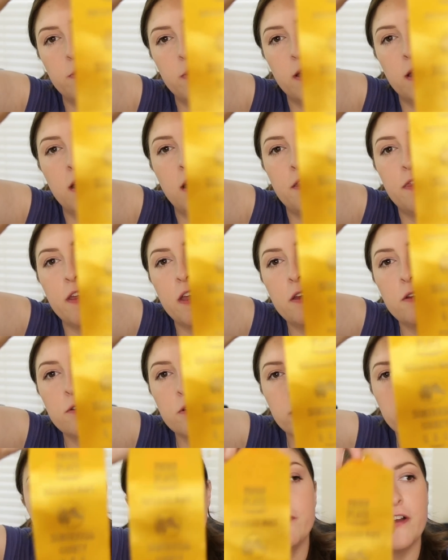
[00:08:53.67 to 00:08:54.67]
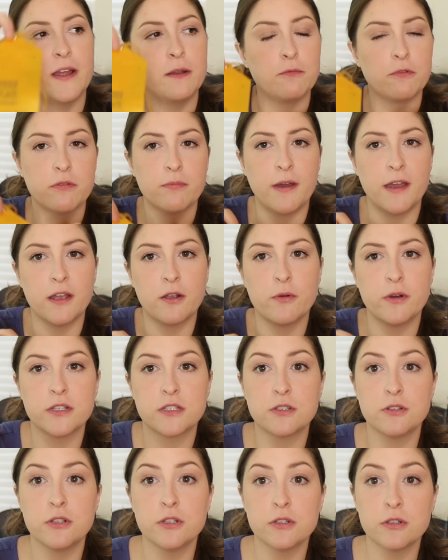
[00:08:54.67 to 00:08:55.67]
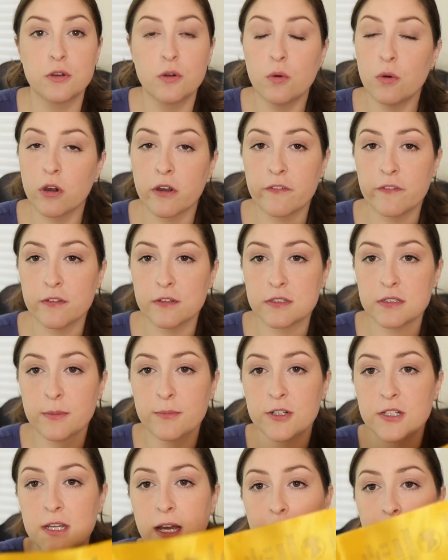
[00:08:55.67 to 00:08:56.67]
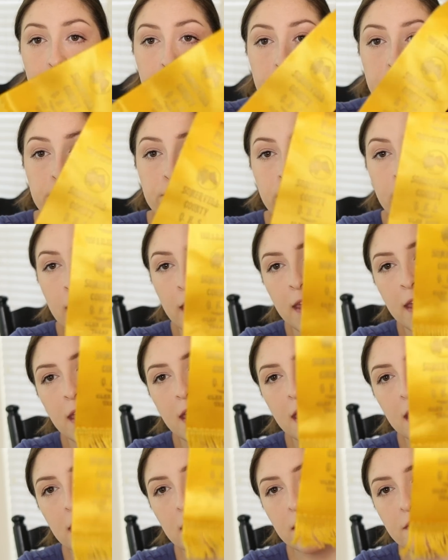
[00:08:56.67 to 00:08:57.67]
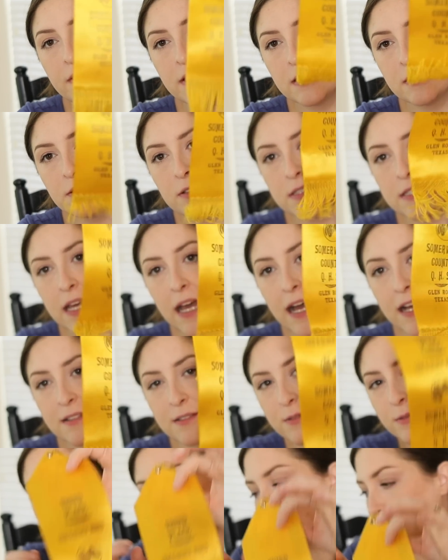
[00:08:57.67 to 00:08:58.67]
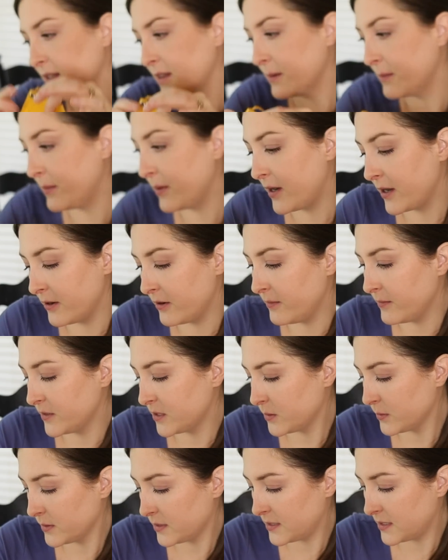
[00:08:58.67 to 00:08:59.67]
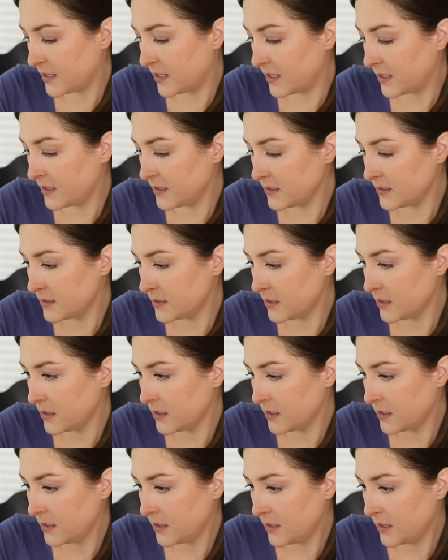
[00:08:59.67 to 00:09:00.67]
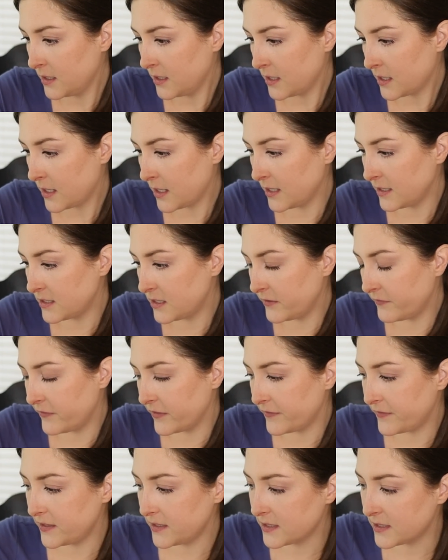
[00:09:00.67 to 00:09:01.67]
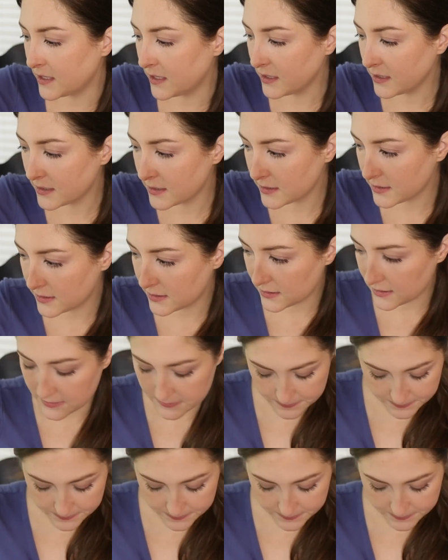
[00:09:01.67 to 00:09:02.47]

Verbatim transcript: but I think it'll go fine with my equestrian decor for the summertime. And I love these little tassels at the bottom. This one says 1956.